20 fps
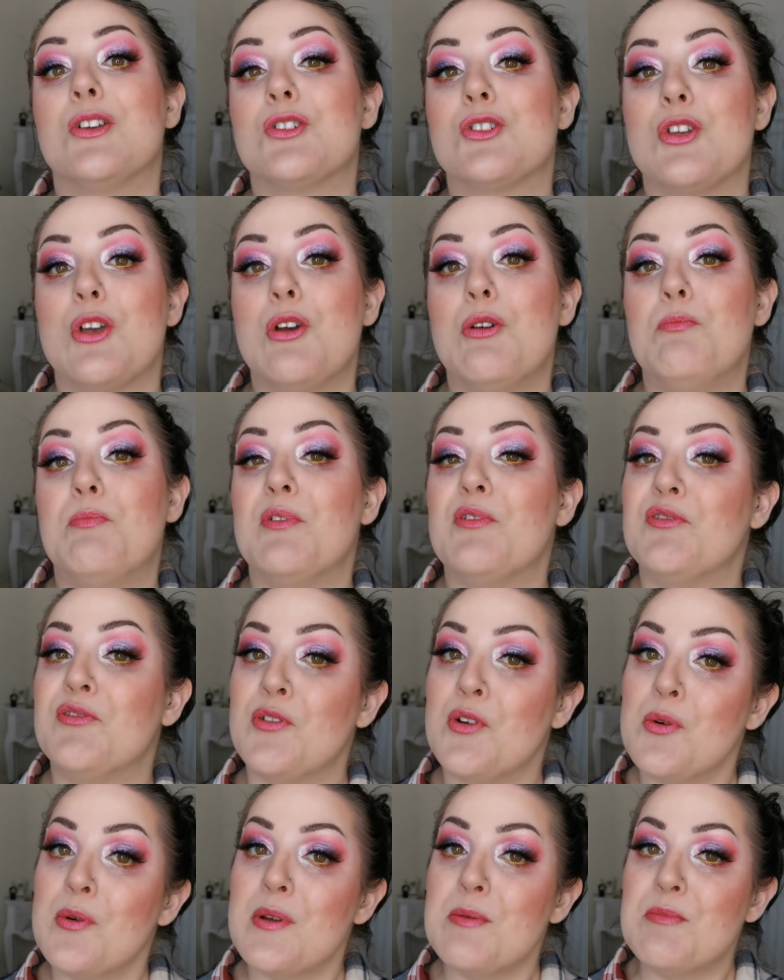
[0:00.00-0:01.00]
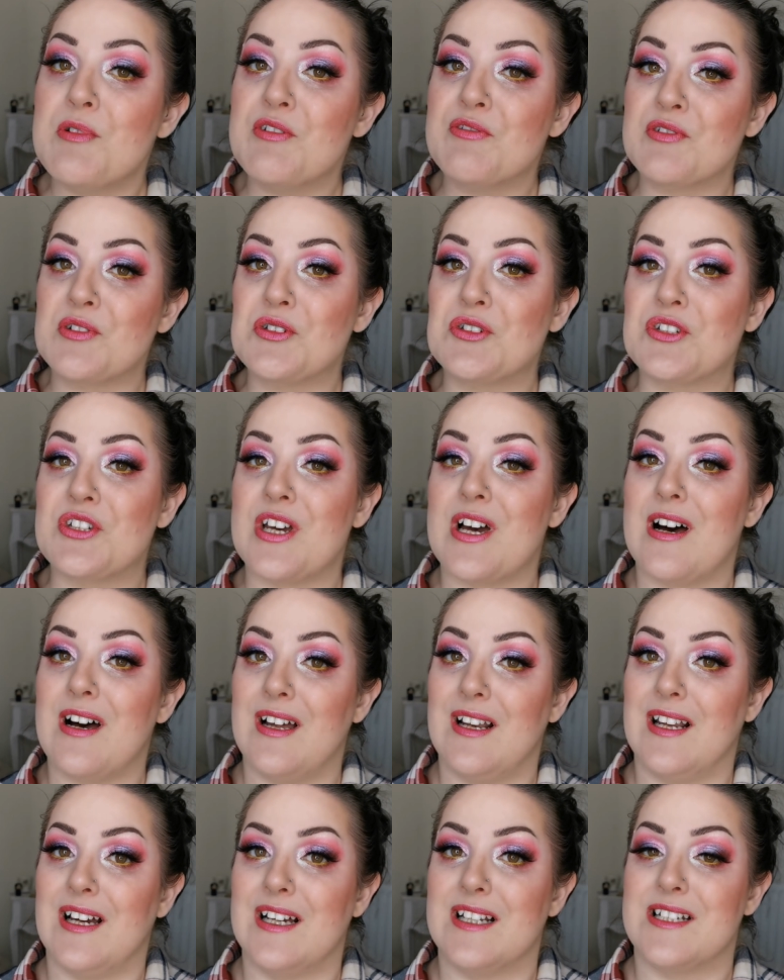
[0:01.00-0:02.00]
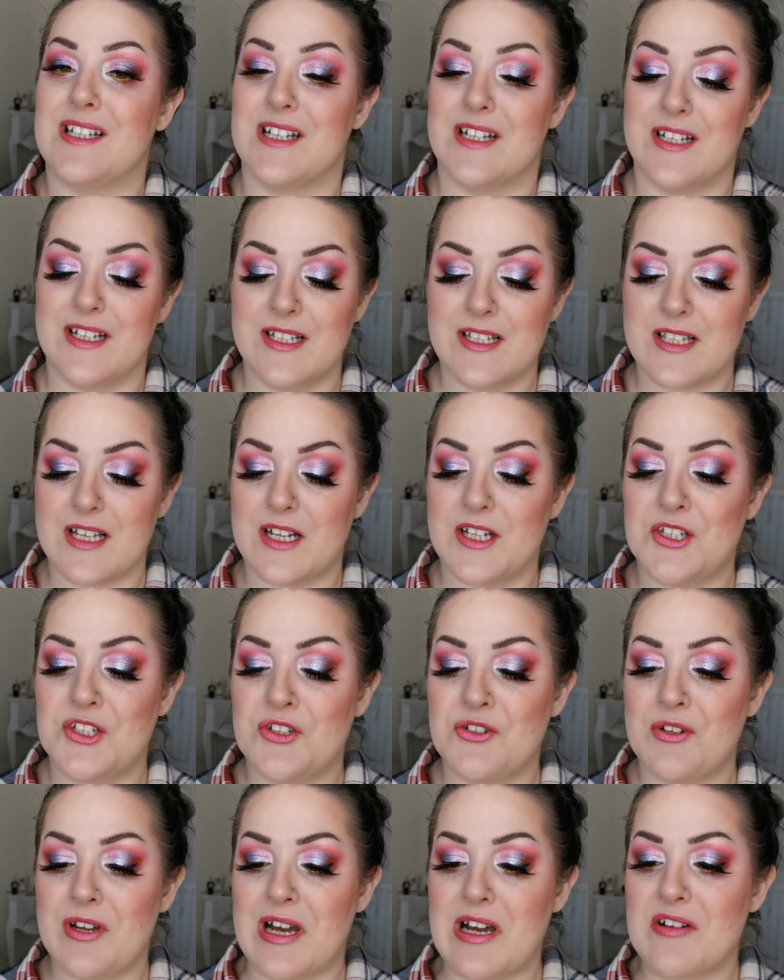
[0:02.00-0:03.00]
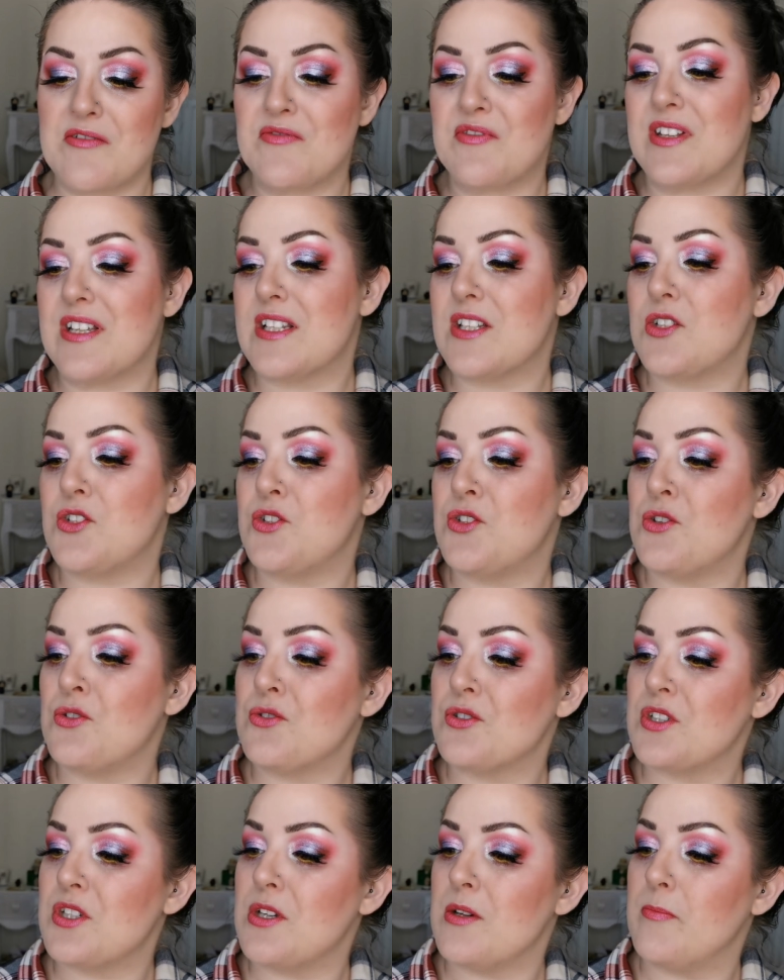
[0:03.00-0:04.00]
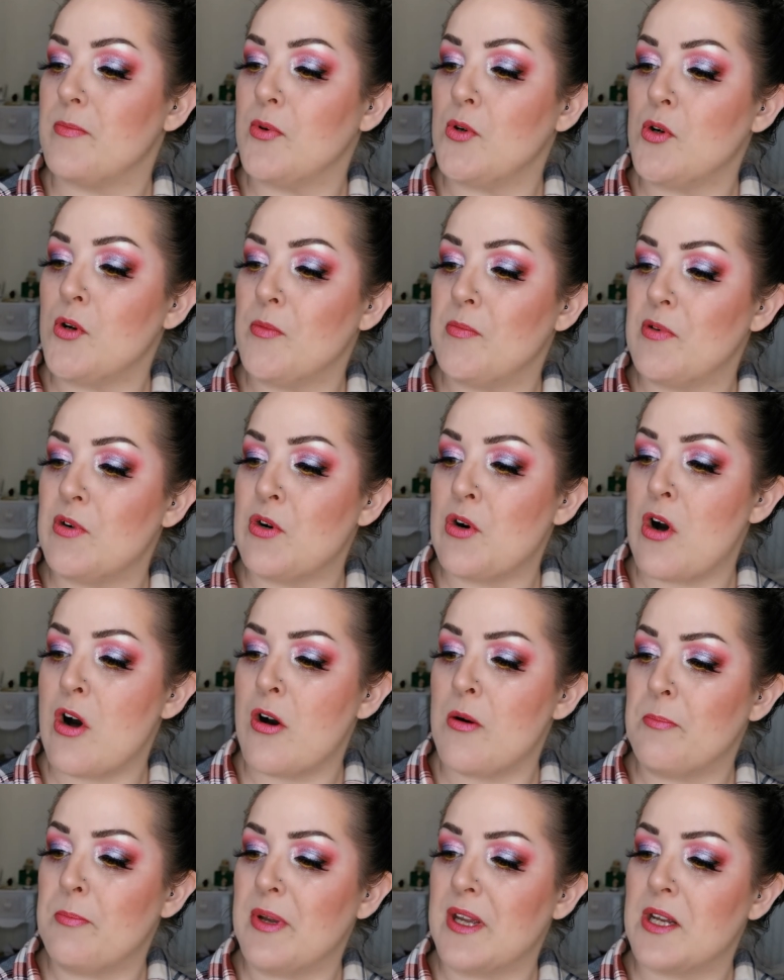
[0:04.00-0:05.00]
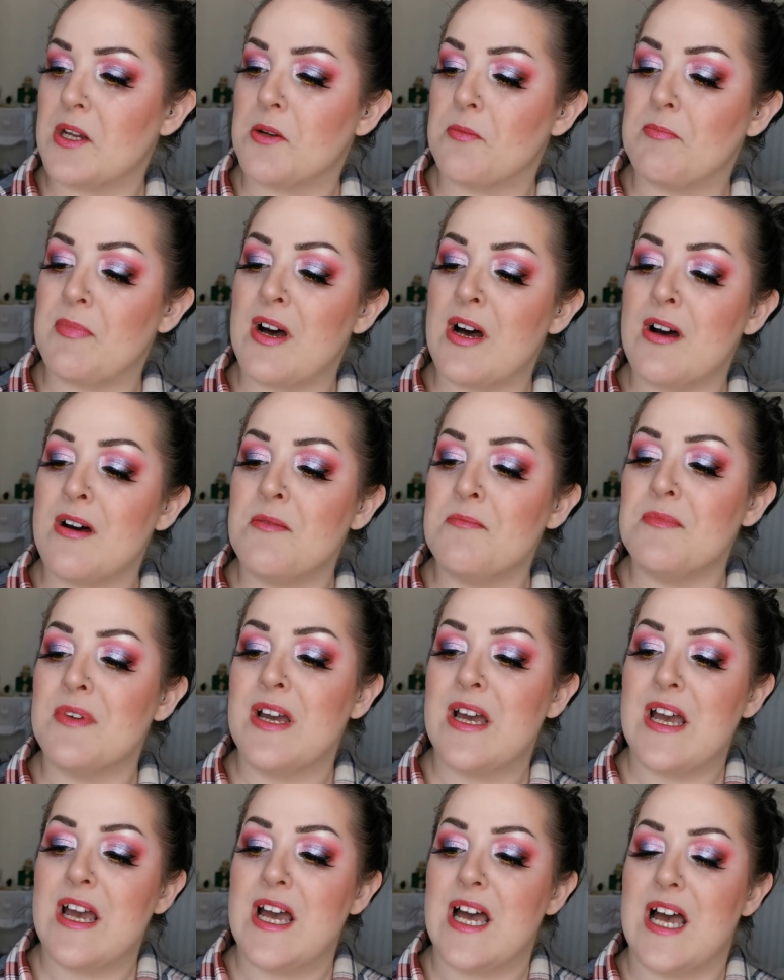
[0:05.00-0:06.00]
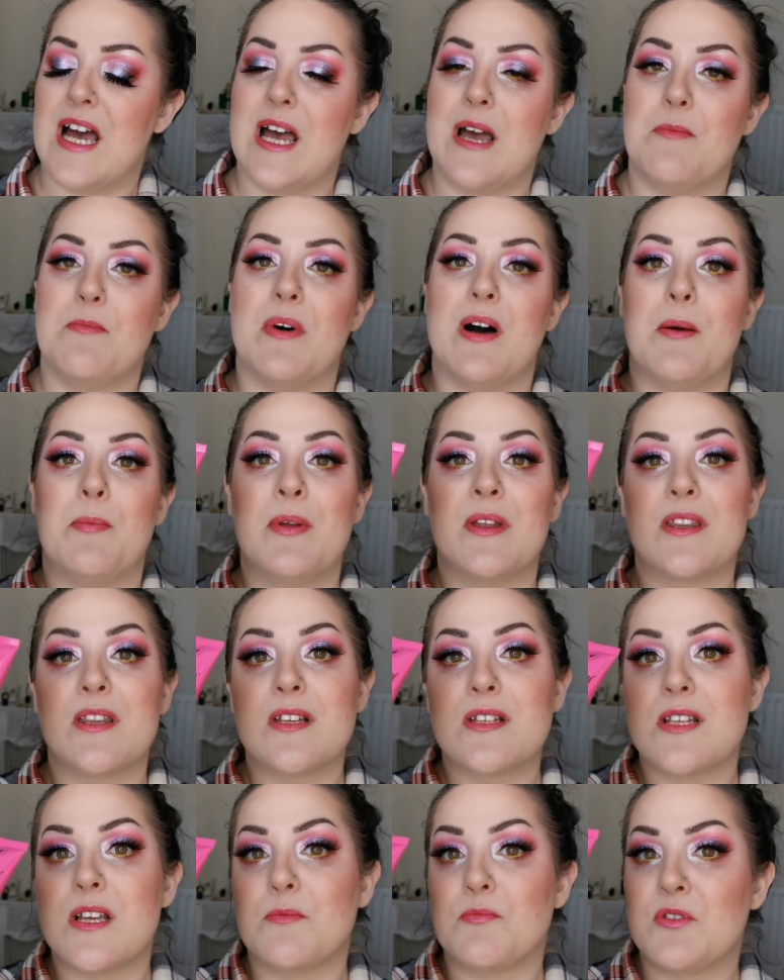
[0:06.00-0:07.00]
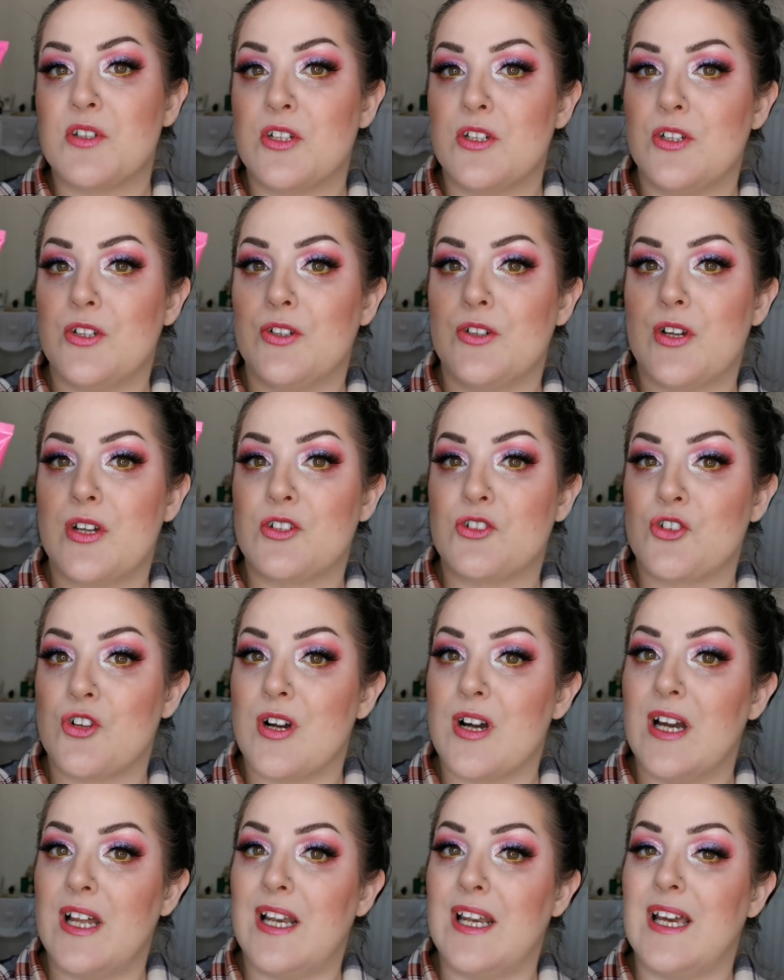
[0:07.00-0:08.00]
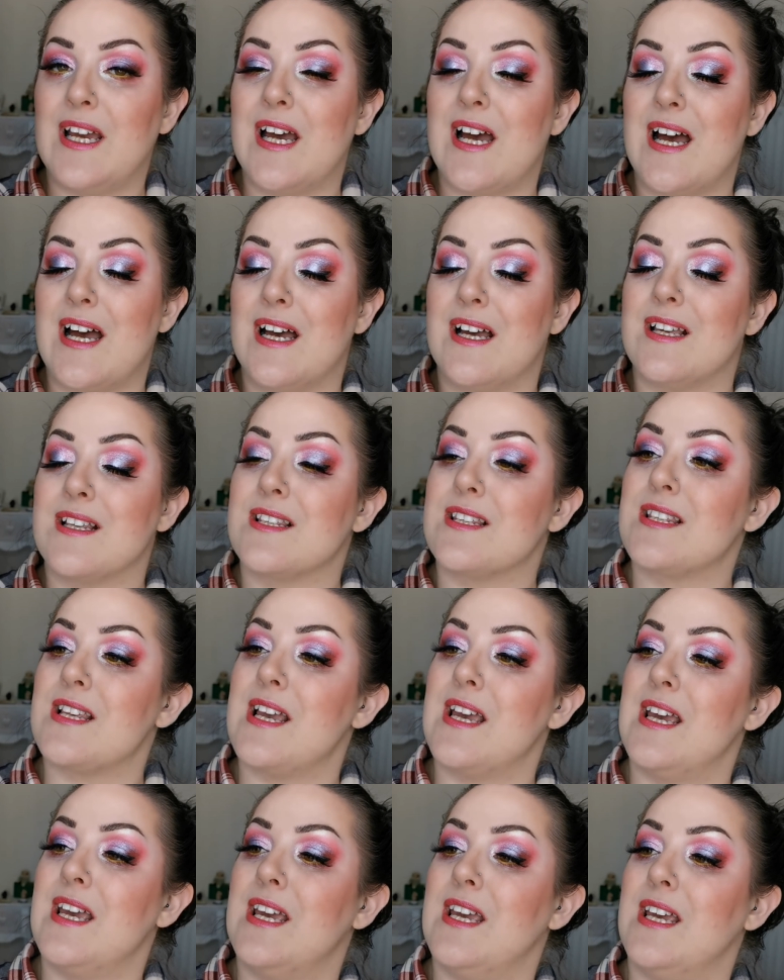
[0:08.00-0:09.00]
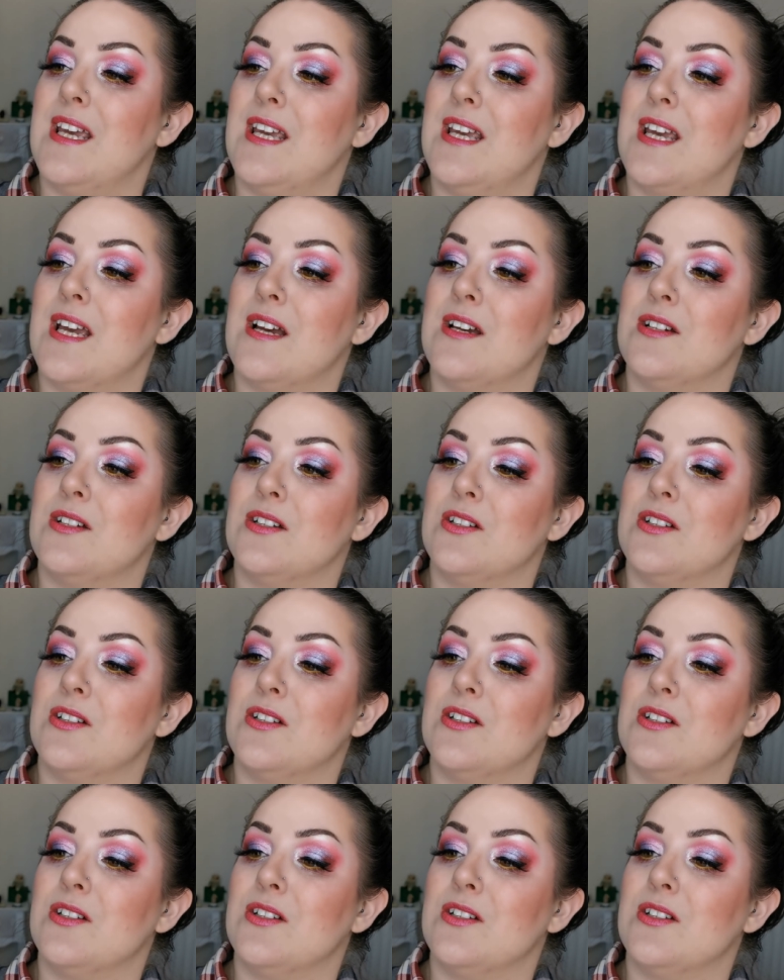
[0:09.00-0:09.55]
So before we move on to highlighters, I do have this Dr. Pawpaw Hot Pink Balm. Um, I picked this up to trial it as a,